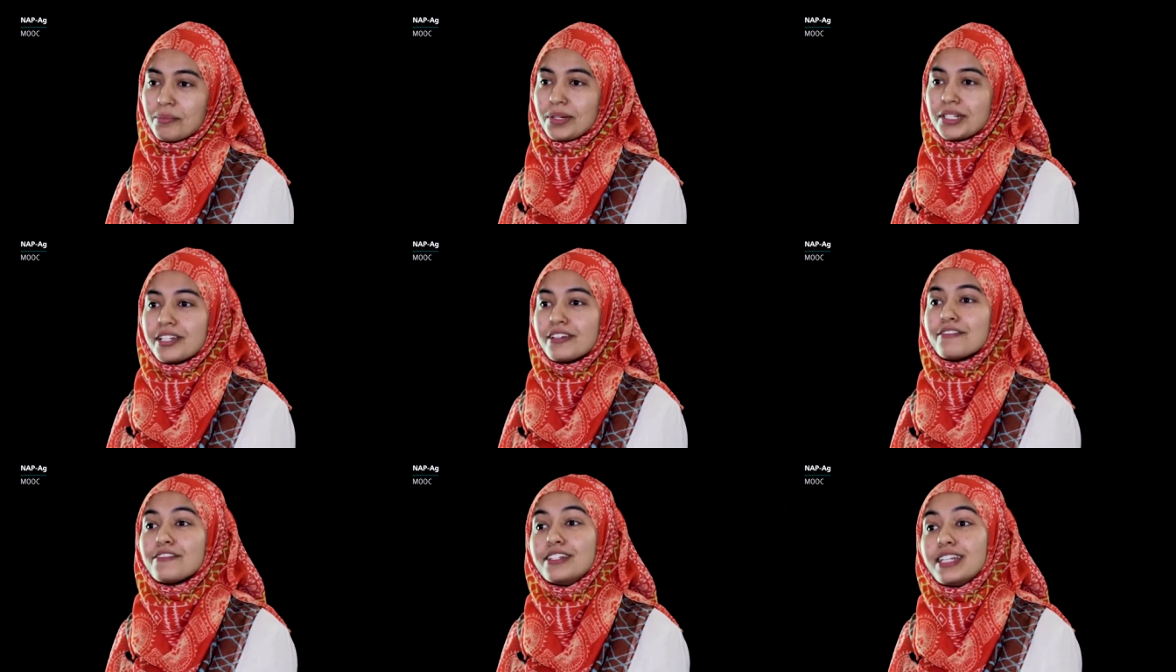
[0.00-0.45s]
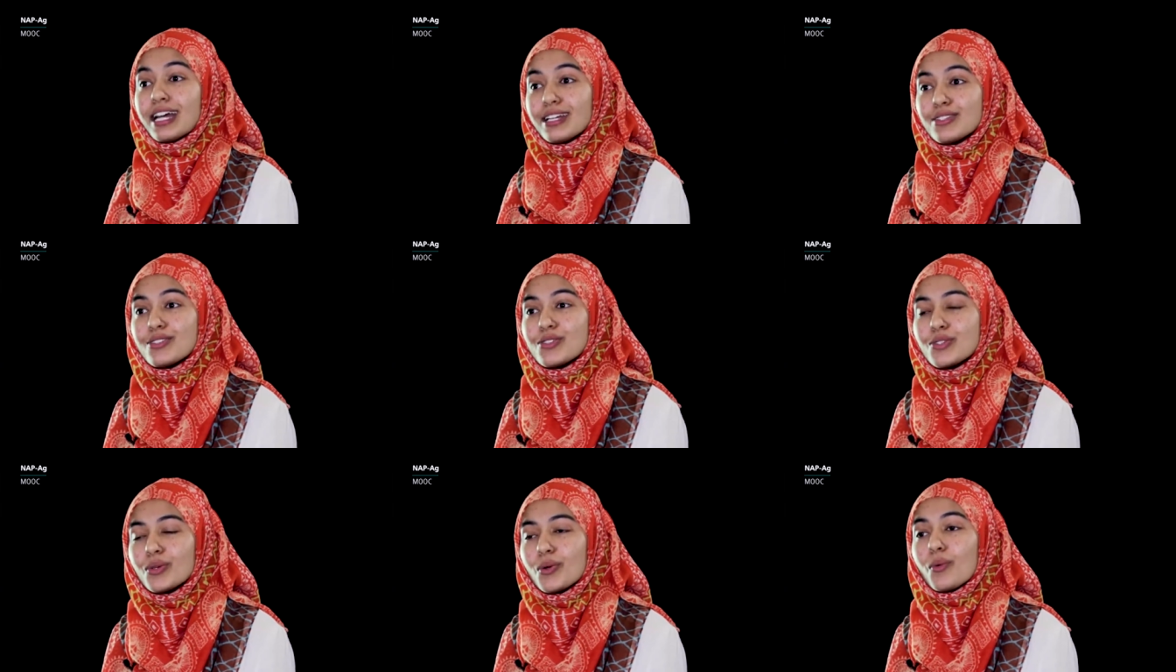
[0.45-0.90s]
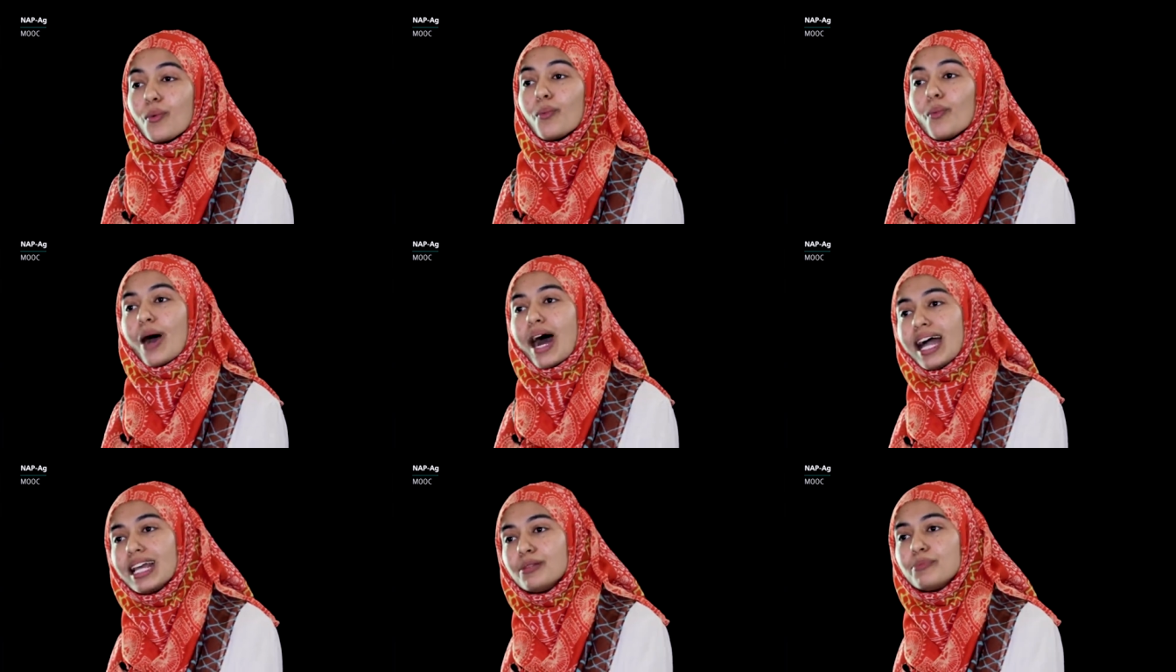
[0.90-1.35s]
but have done so
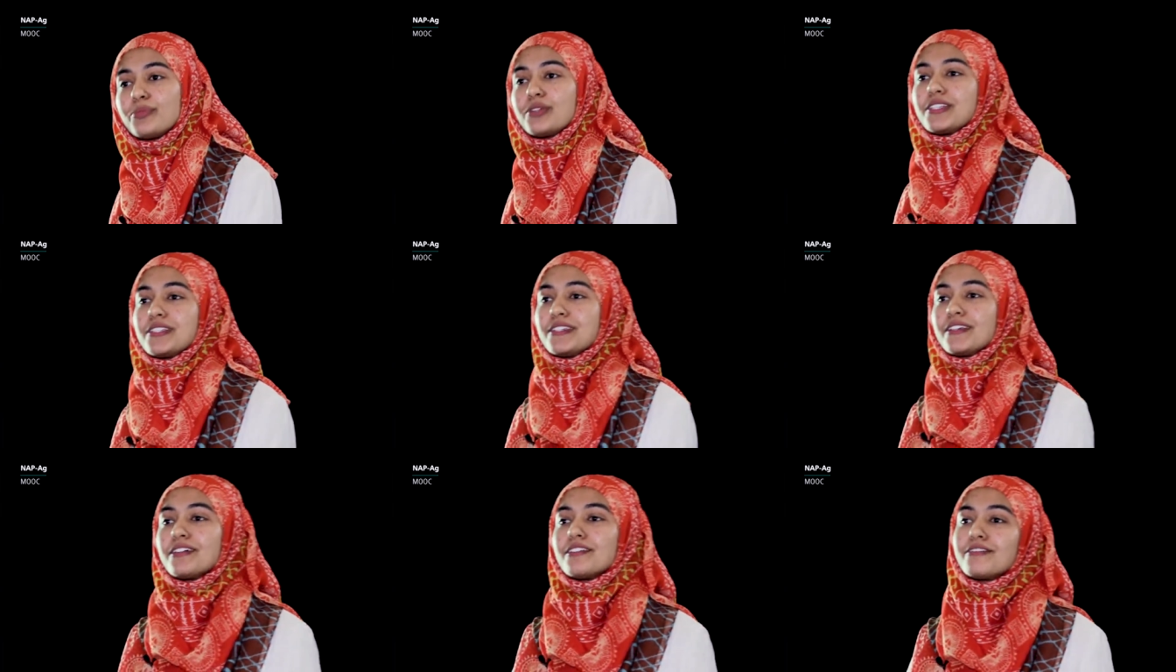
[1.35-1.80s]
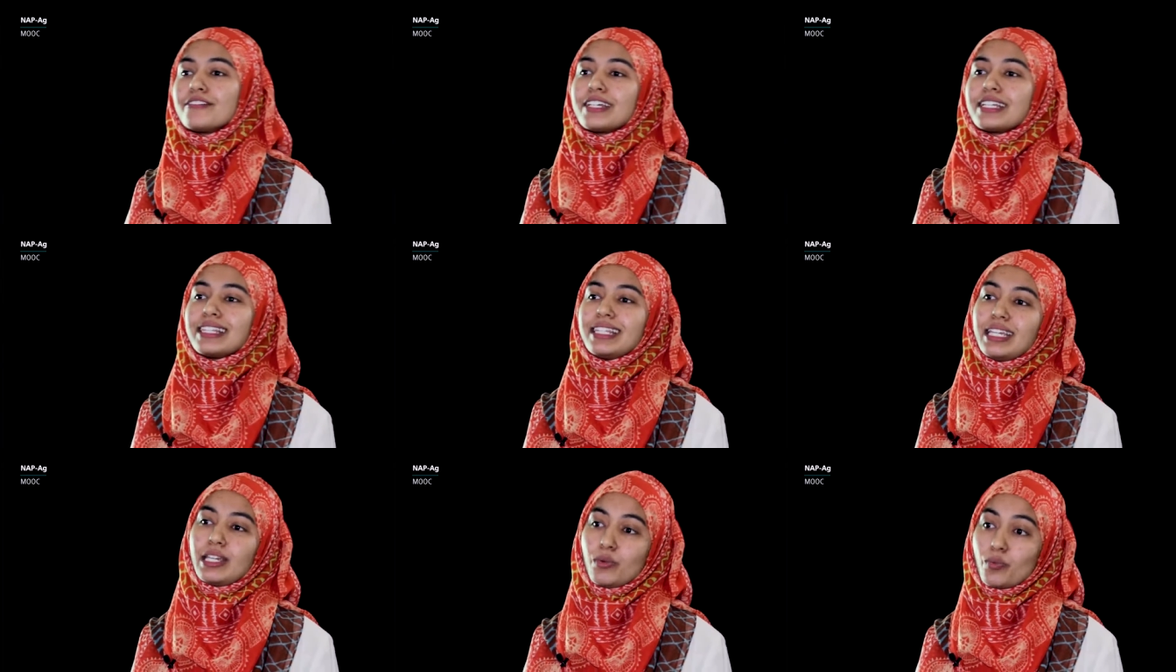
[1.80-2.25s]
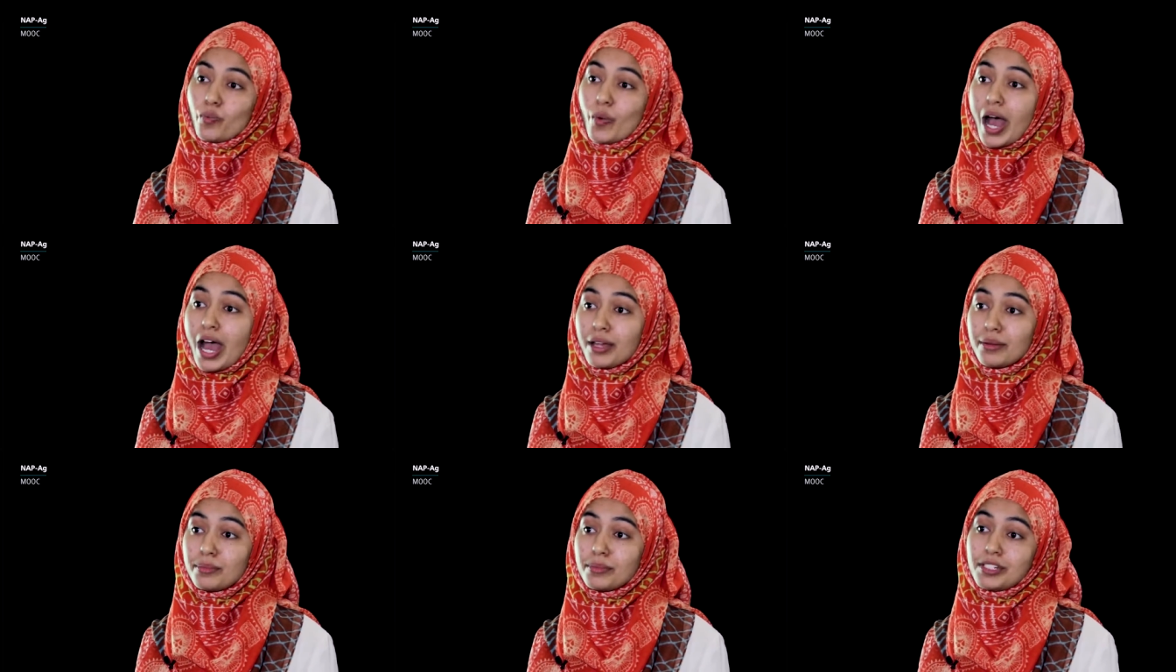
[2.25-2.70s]
while preserving the
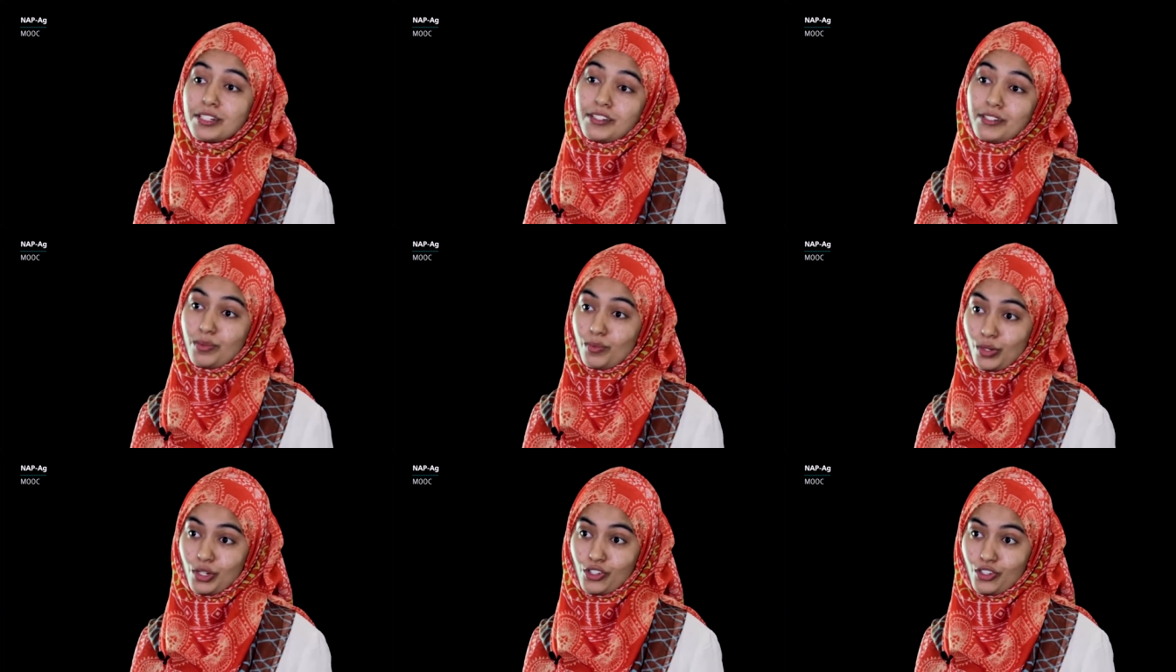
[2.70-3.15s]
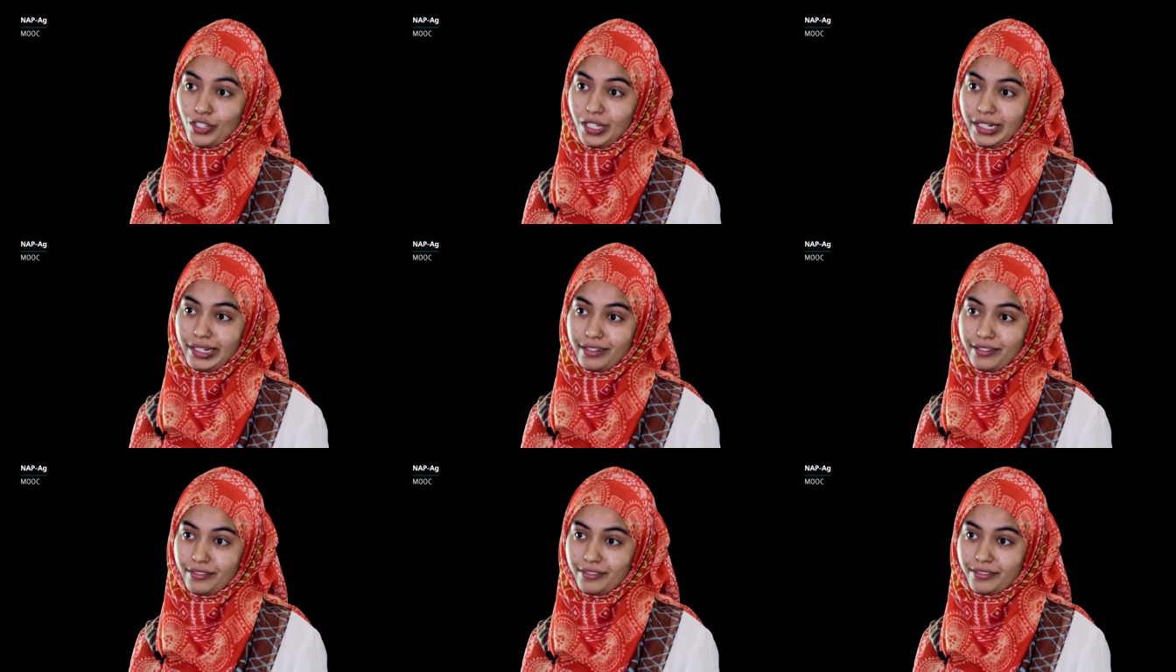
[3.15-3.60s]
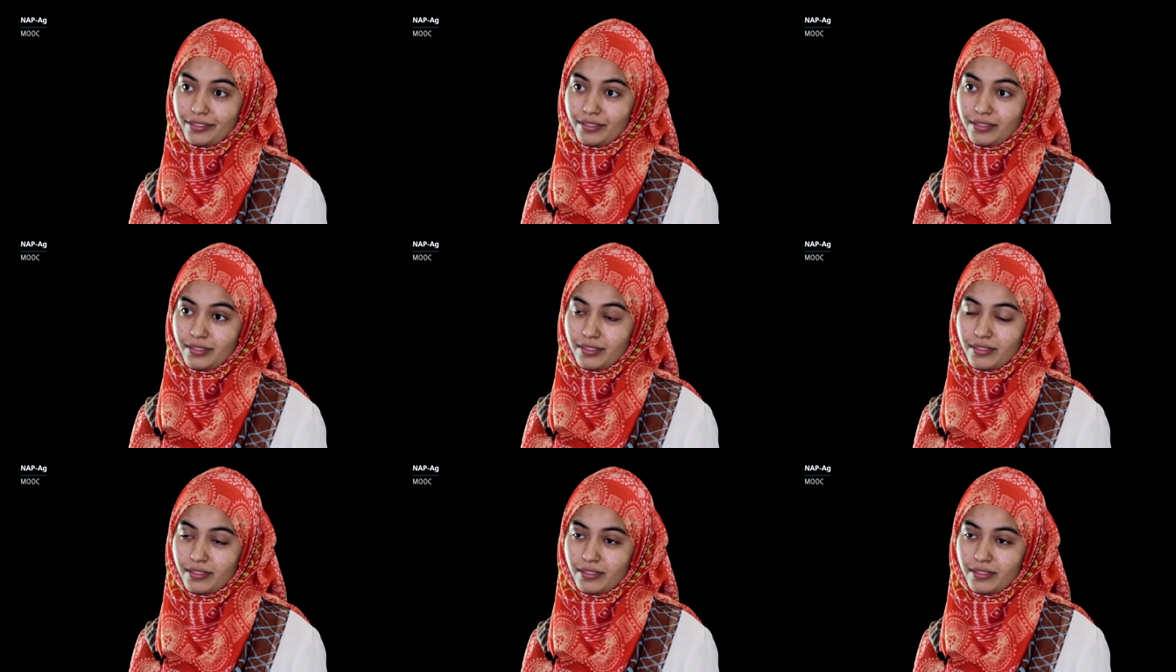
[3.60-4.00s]
environment in which they live.